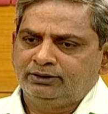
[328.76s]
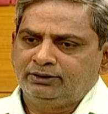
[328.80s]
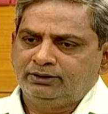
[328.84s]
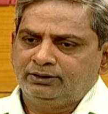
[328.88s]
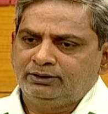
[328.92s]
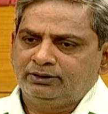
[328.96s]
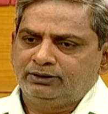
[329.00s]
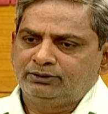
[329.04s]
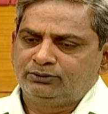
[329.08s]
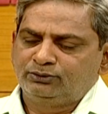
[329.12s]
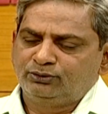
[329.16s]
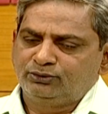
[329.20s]

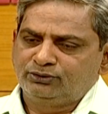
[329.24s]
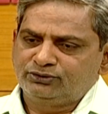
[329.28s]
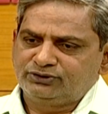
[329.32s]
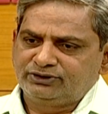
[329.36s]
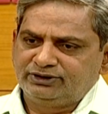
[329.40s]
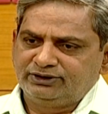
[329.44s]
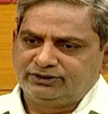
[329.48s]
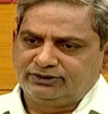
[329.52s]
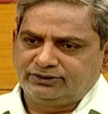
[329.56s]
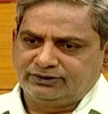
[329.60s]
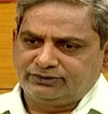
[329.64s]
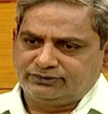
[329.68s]
Those
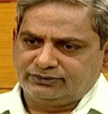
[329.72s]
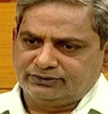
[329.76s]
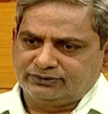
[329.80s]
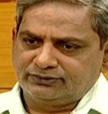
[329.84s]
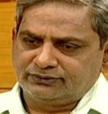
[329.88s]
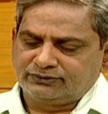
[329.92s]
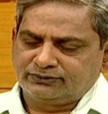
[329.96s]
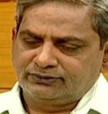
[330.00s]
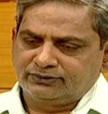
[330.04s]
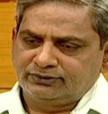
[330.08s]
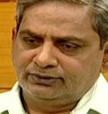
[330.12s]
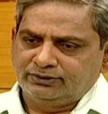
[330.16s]

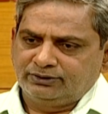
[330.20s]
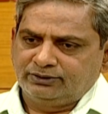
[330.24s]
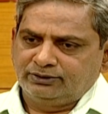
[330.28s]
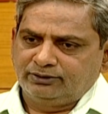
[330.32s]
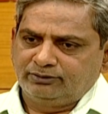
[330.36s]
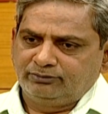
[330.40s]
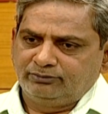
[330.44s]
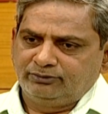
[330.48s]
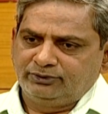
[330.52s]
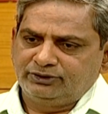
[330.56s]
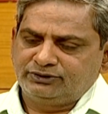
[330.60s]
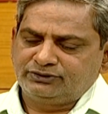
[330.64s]
literatures
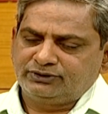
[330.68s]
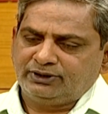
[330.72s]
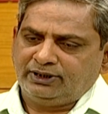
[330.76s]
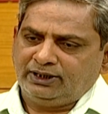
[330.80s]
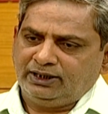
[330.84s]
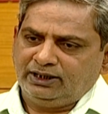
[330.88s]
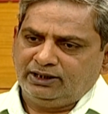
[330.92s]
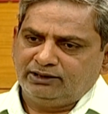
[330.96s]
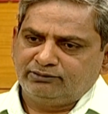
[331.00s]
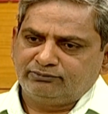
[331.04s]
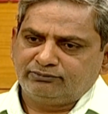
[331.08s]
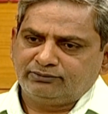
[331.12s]
which
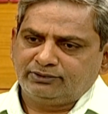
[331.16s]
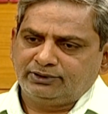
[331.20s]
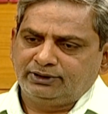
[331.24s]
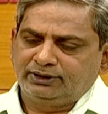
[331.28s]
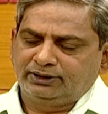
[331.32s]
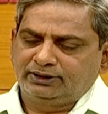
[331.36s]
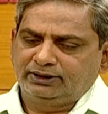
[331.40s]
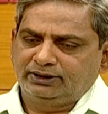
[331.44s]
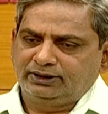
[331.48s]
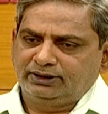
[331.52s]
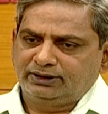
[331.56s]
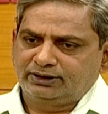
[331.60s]
have a
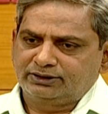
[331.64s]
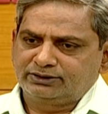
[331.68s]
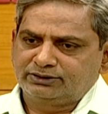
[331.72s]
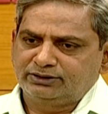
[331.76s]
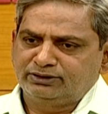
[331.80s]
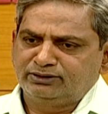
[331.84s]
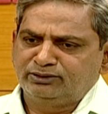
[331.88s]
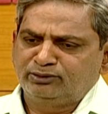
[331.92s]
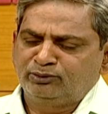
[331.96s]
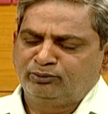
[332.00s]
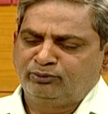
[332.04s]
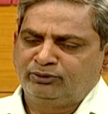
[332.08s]

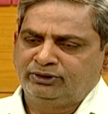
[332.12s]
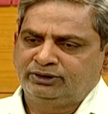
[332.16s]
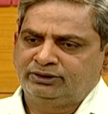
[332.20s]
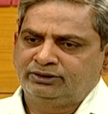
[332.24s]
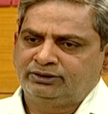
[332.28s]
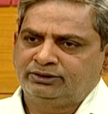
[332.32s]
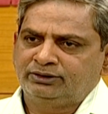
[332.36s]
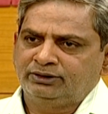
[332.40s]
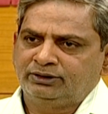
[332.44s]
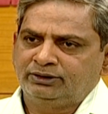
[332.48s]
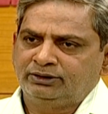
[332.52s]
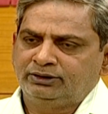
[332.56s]
connection
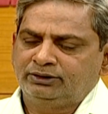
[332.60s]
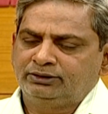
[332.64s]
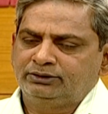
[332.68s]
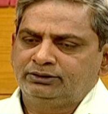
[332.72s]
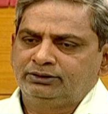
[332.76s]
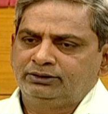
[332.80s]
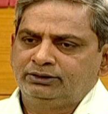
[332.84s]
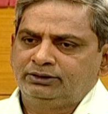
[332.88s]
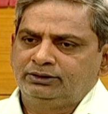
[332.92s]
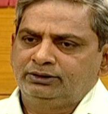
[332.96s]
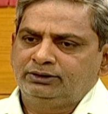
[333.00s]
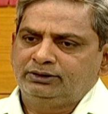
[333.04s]
with
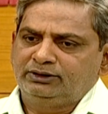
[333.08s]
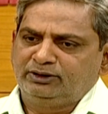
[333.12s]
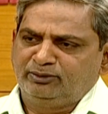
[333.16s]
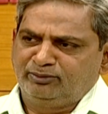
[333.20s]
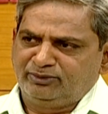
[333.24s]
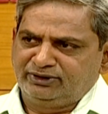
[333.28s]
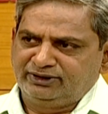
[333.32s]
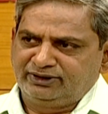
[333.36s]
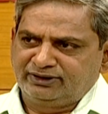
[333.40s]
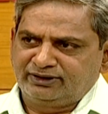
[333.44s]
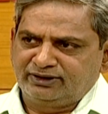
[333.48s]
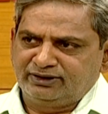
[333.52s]
the
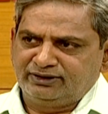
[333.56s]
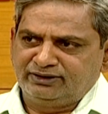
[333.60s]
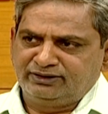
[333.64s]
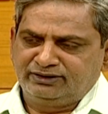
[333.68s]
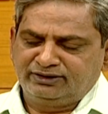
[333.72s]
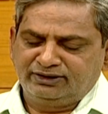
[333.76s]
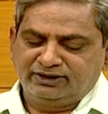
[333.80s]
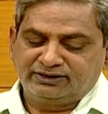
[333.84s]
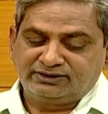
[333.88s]
mother country,